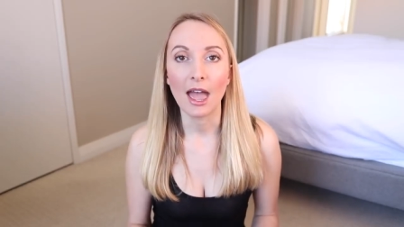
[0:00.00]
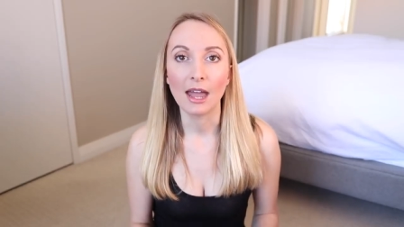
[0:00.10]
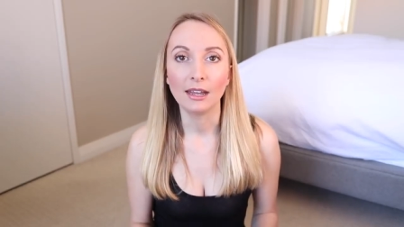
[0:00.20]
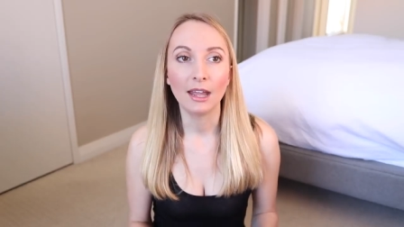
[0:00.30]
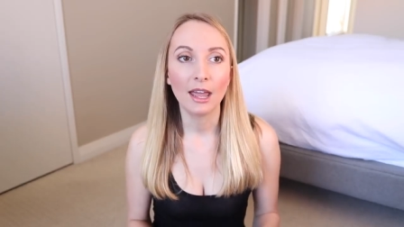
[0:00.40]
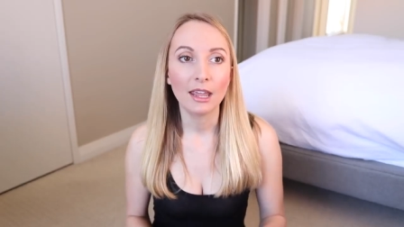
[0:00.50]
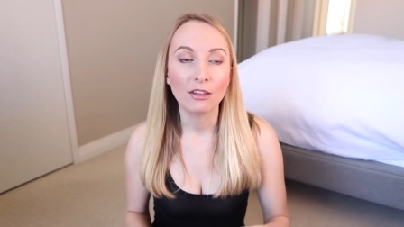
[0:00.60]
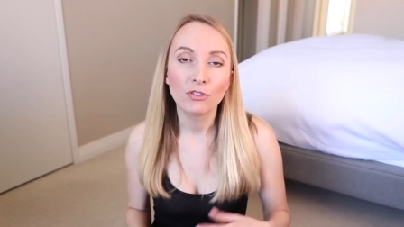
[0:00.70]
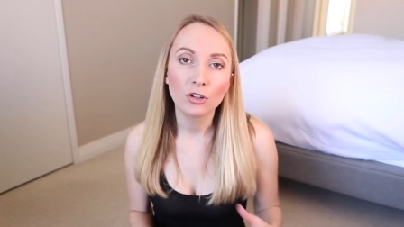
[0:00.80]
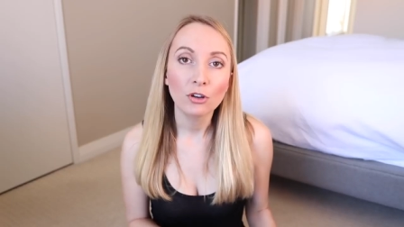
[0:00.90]
And
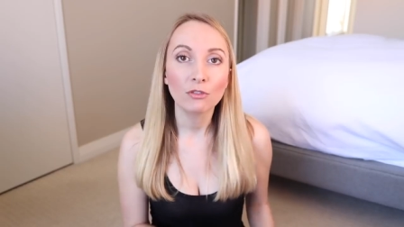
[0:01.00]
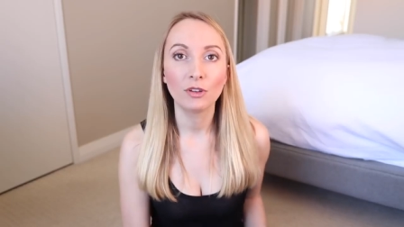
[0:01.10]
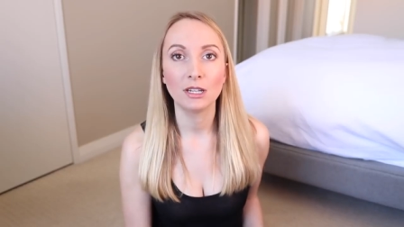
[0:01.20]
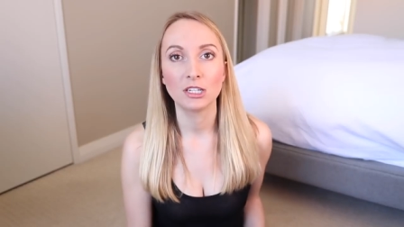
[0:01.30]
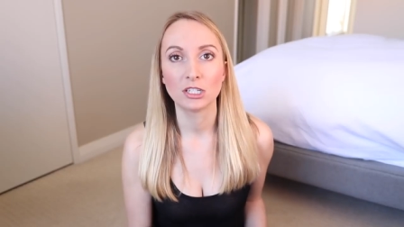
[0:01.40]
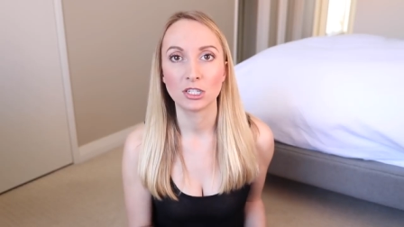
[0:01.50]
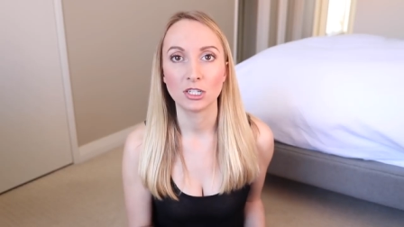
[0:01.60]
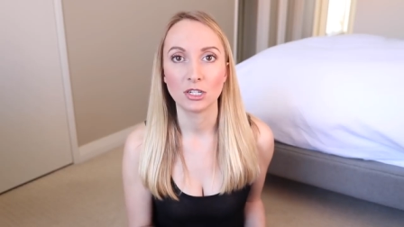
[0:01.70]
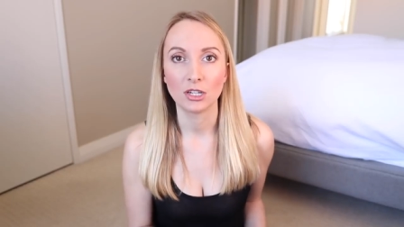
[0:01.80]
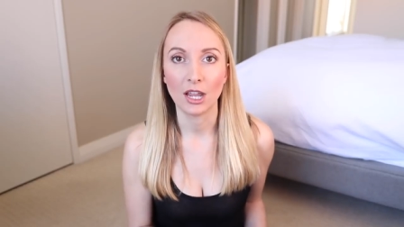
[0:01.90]
if you don't fit
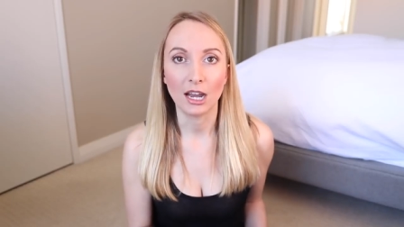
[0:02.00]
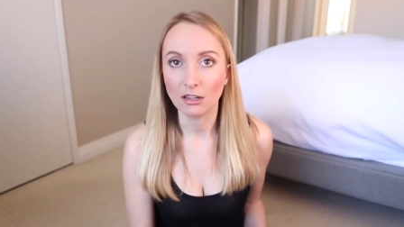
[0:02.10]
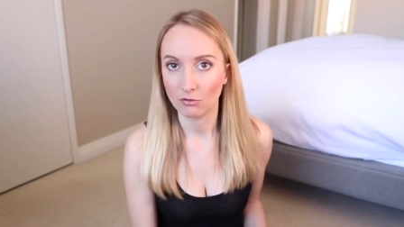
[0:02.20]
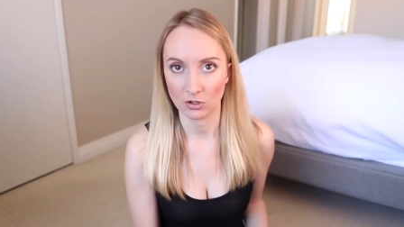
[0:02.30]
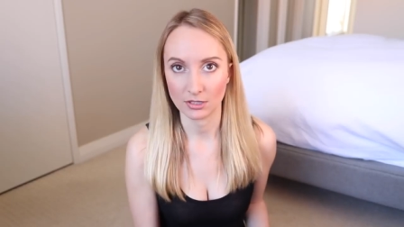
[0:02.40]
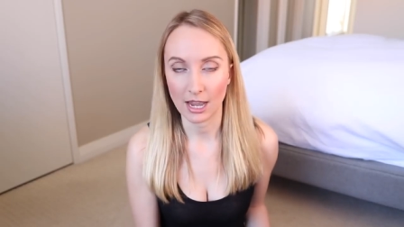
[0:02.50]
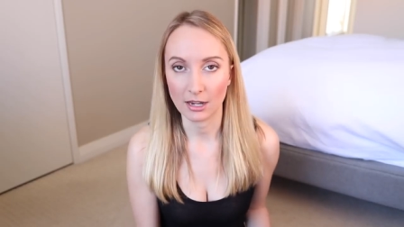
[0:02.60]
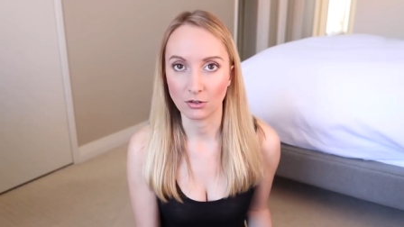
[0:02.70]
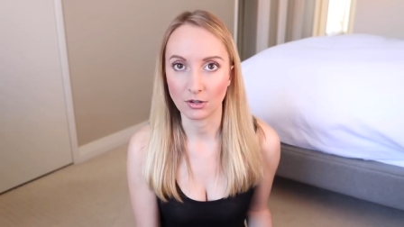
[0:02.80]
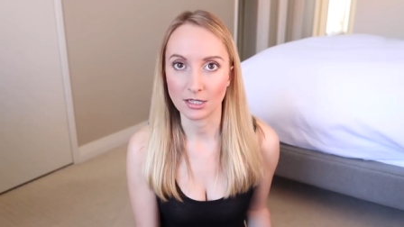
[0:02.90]
into any of those
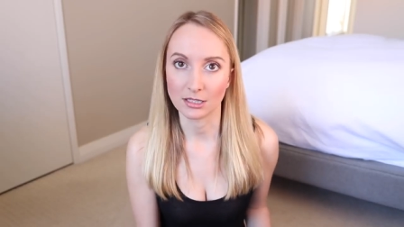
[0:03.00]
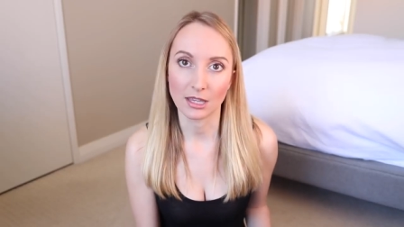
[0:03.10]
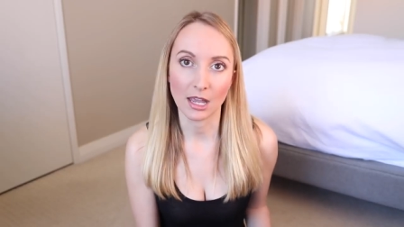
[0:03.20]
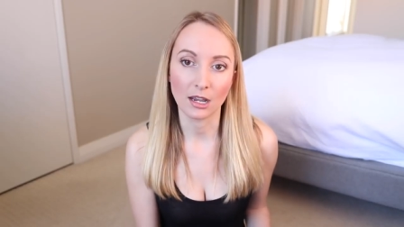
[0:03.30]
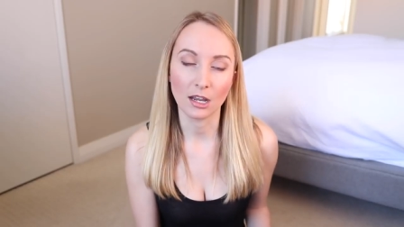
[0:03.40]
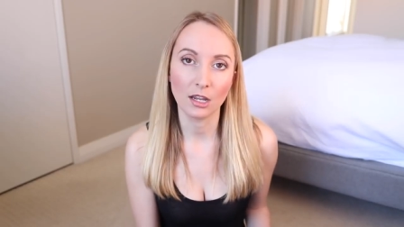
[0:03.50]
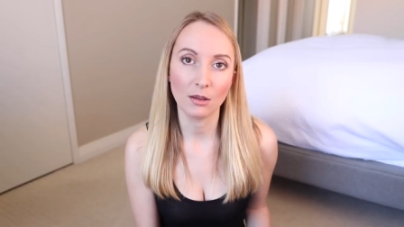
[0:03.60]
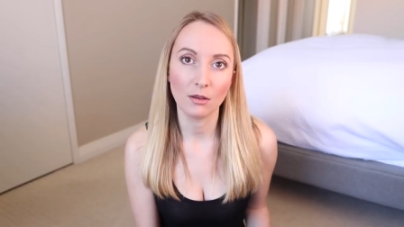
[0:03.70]
categories, then